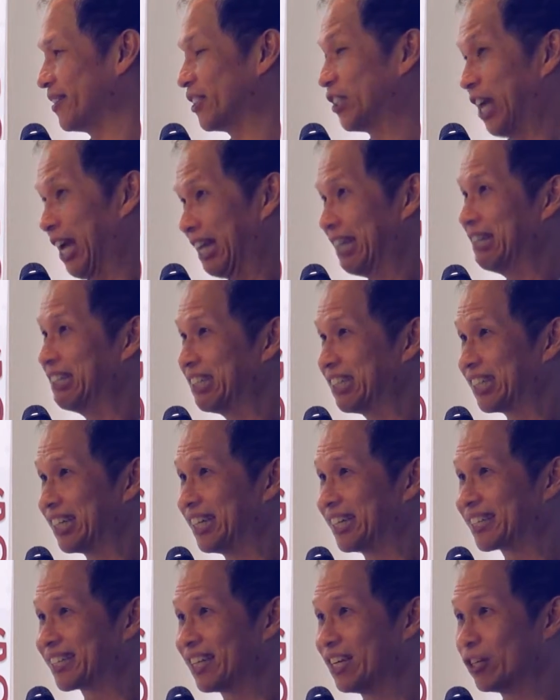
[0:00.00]

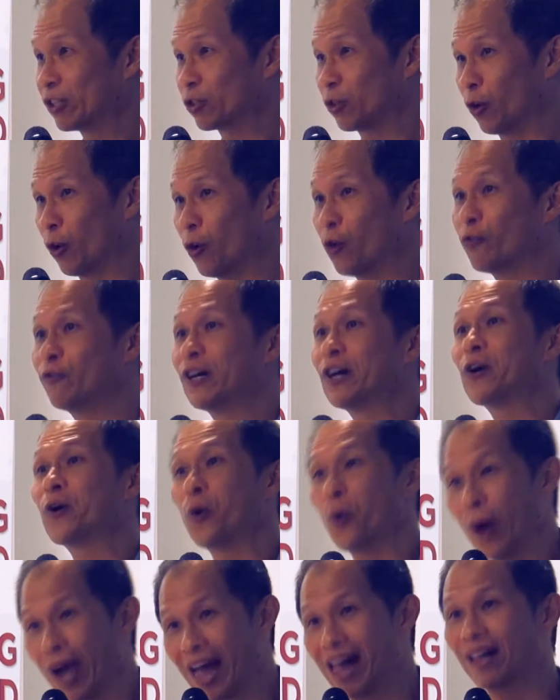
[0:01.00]
challenges
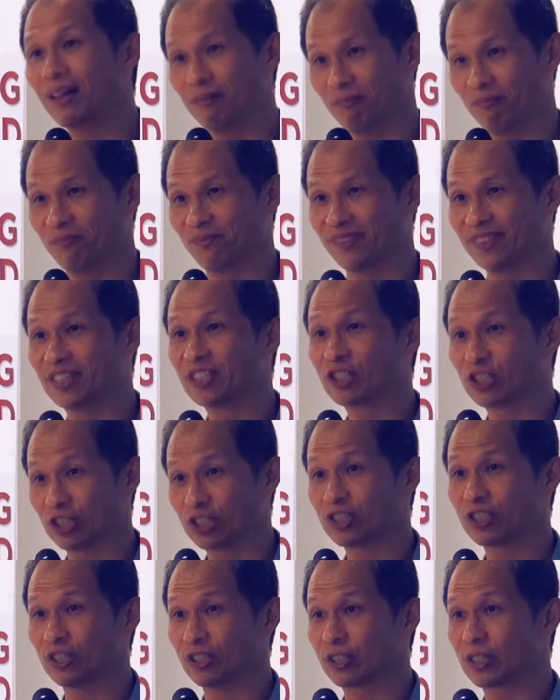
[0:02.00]
overwhelm the
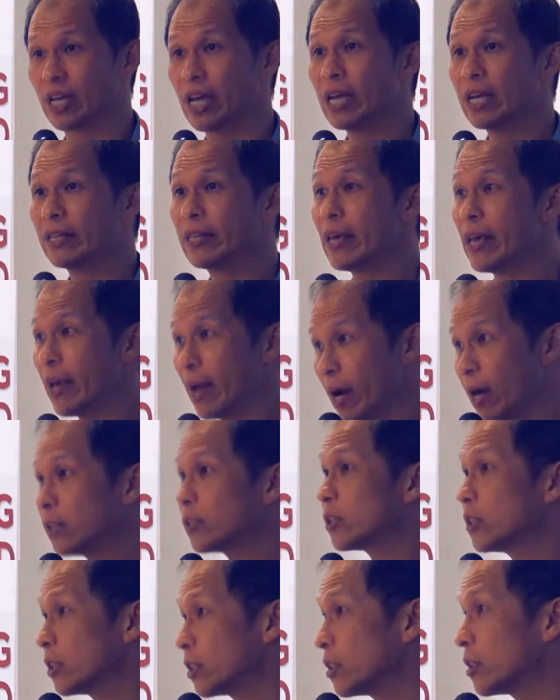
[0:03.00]
churches. There are
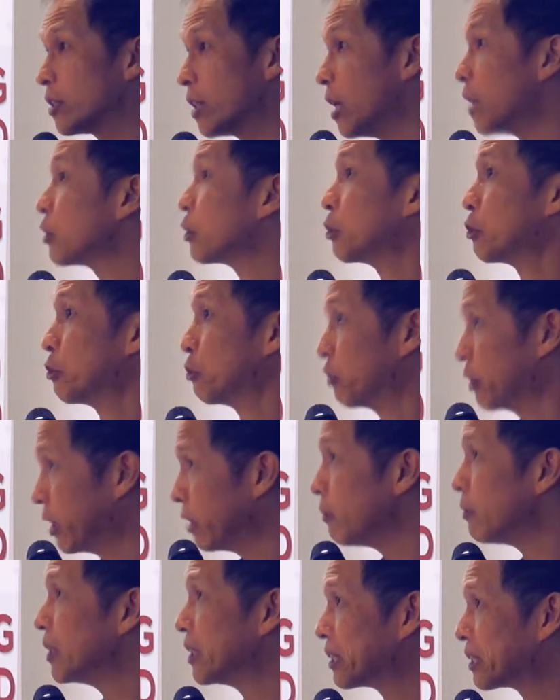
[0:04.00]
churches that are
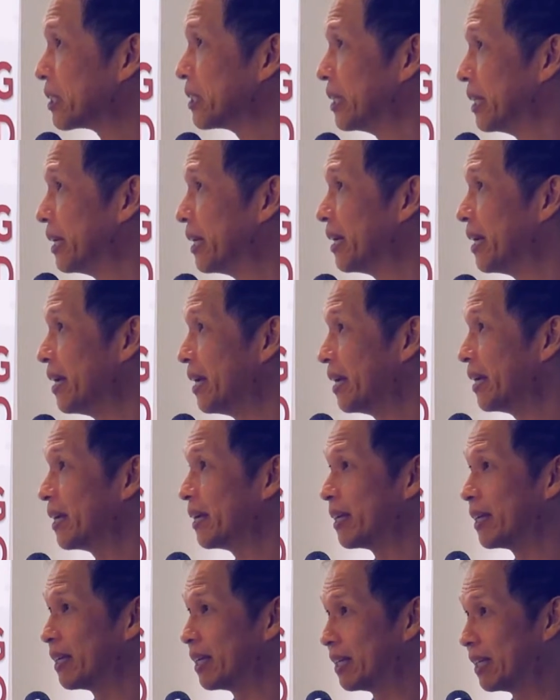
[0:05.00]
seriously
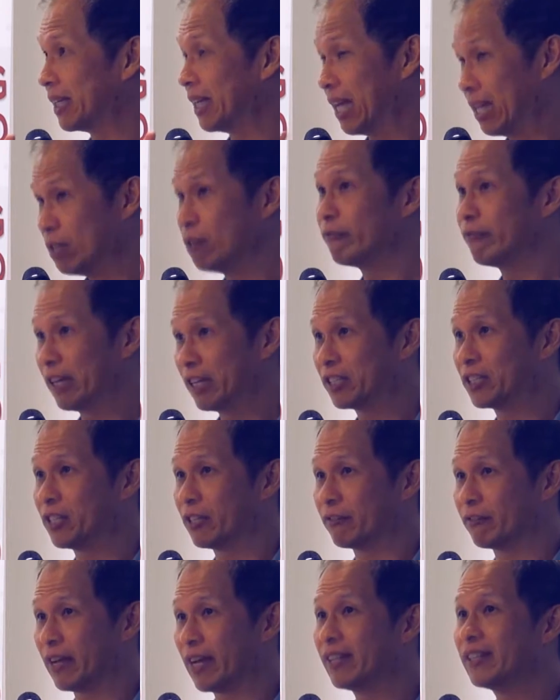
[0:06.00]

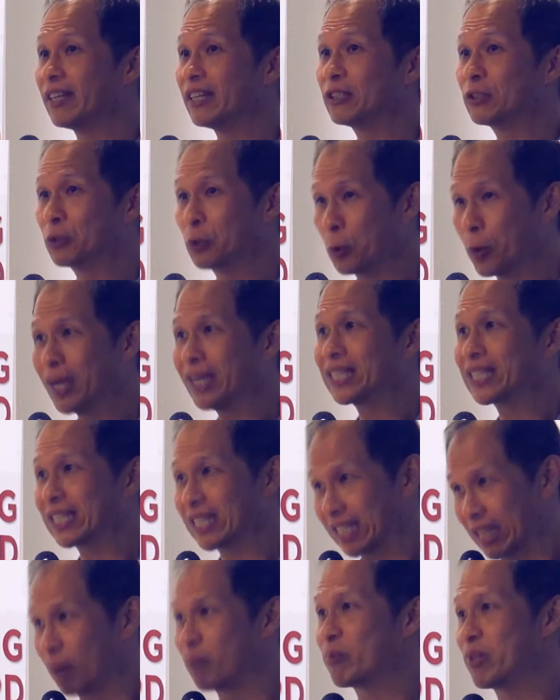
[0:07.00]
innovative and they're doing
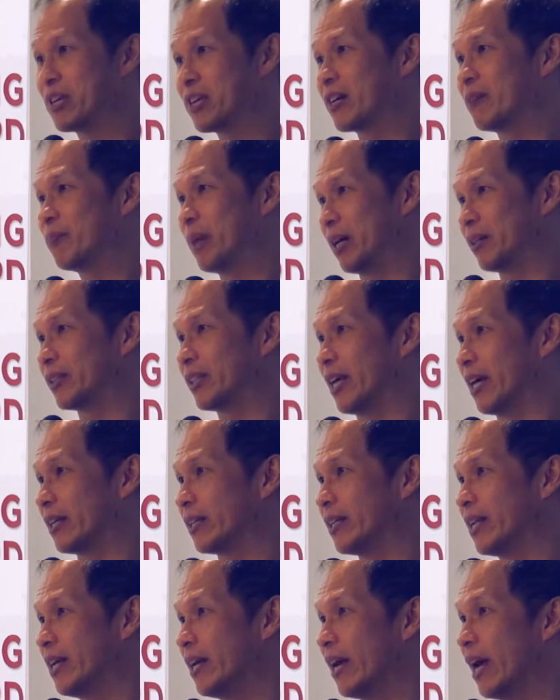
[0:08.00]
something about
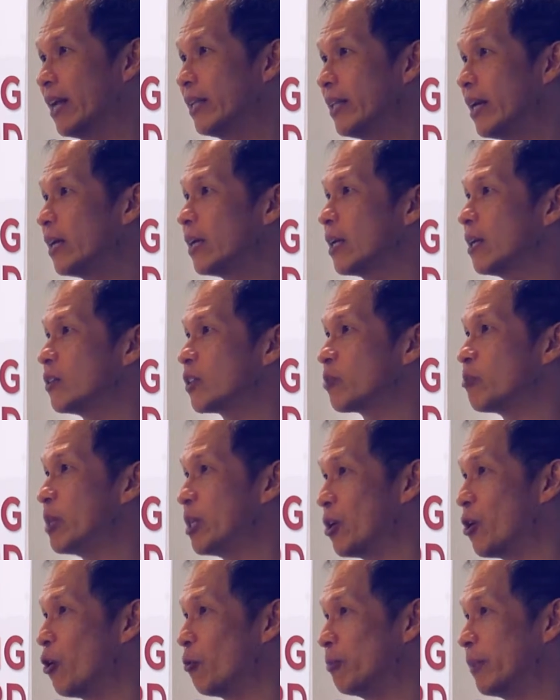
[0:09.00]
that. And that gives me
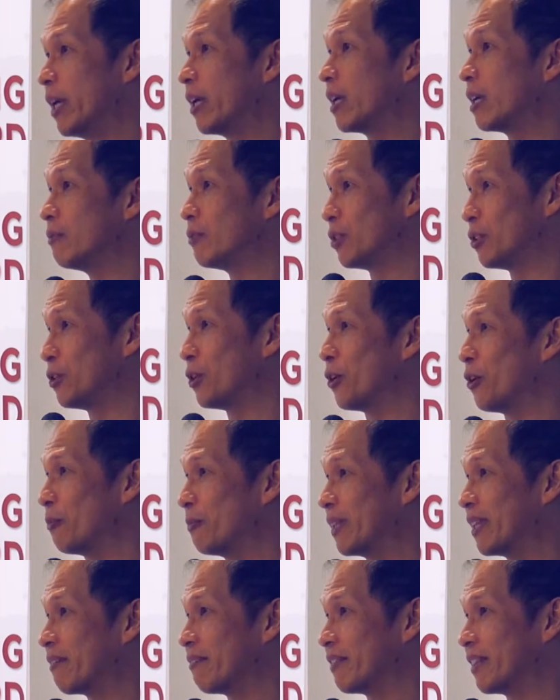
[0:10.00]
hope. That gives you
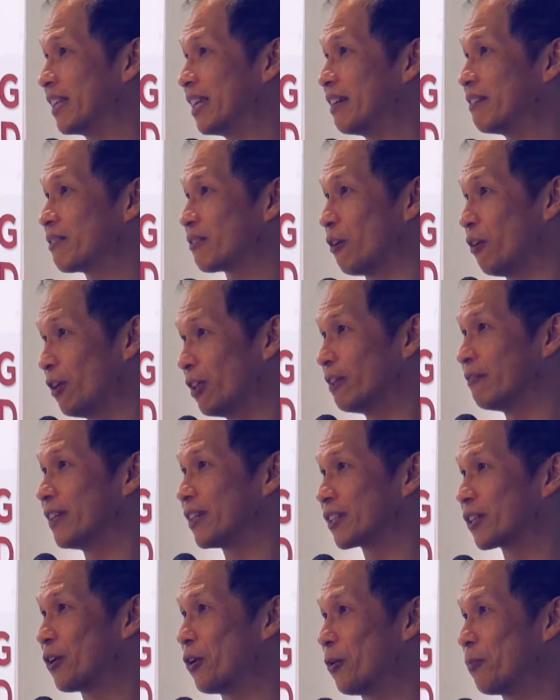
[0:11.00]
hope. That gives all of
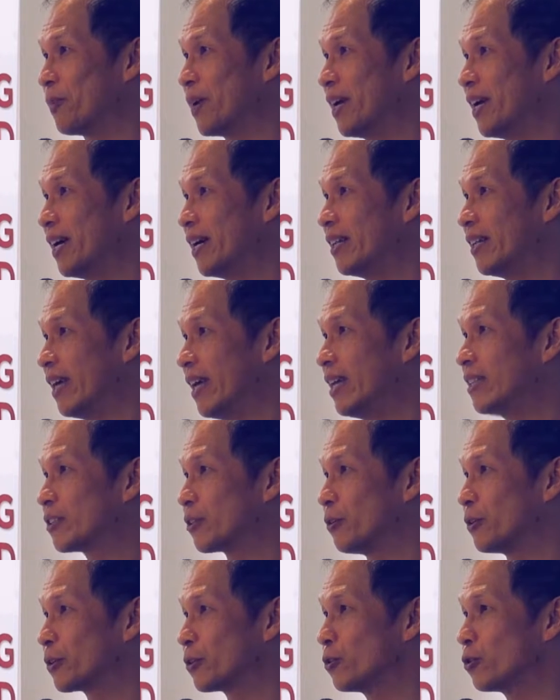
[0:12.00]
us hope.
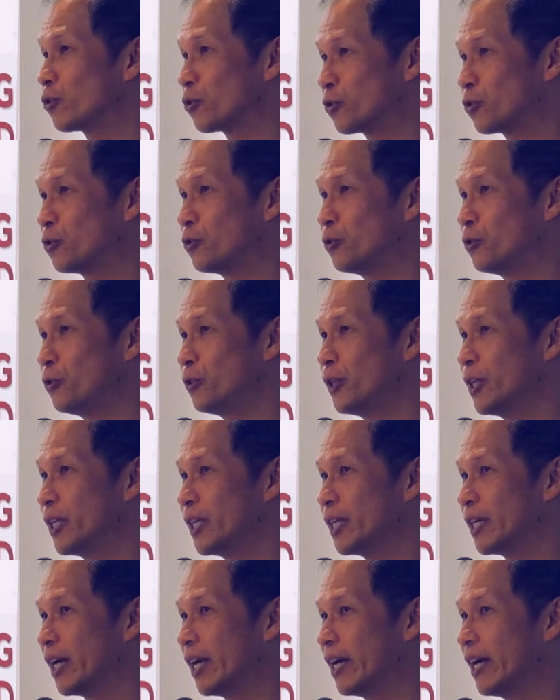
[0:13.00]
It's also true
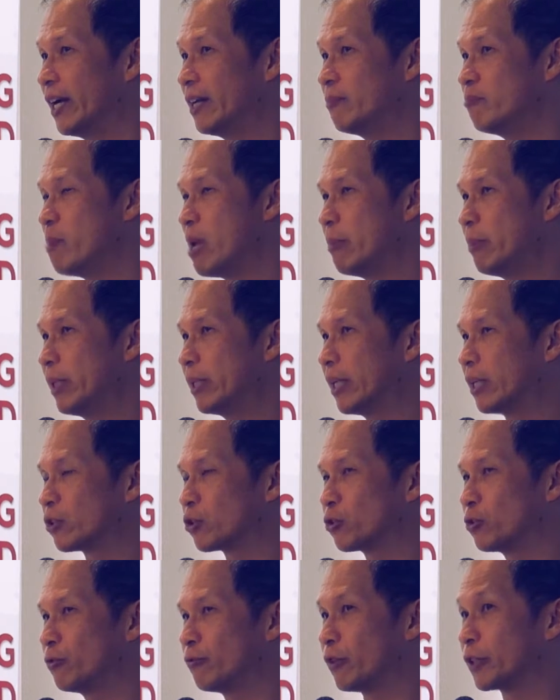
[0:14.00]
and maybe
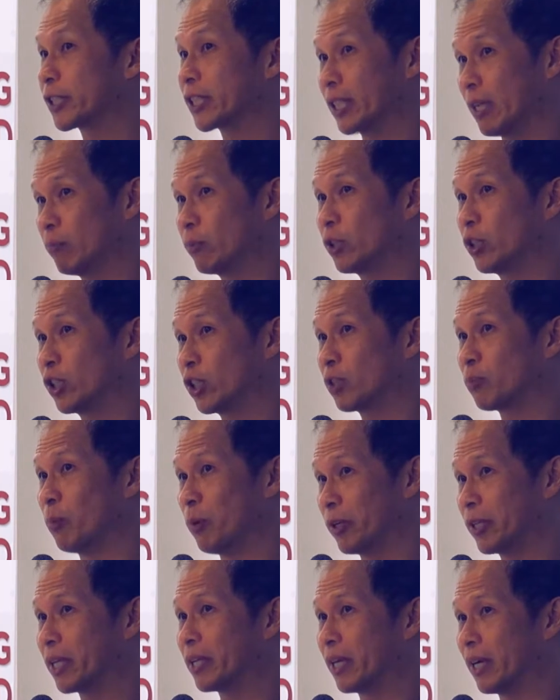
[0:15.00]
that's true for some churches
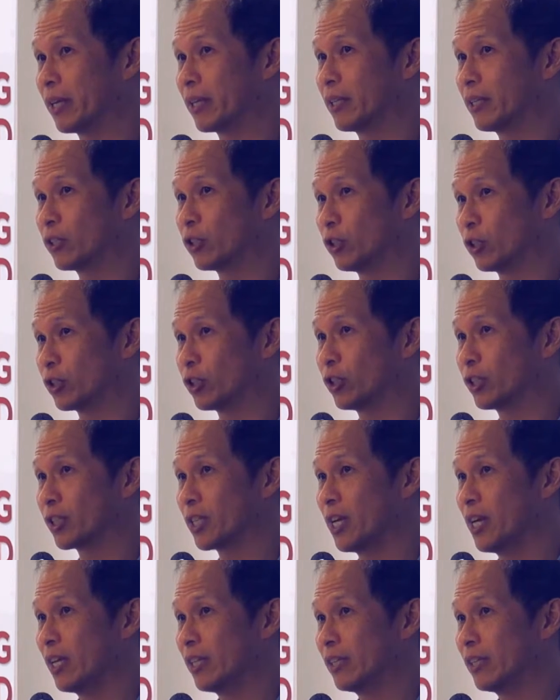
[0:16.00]
more than other churches,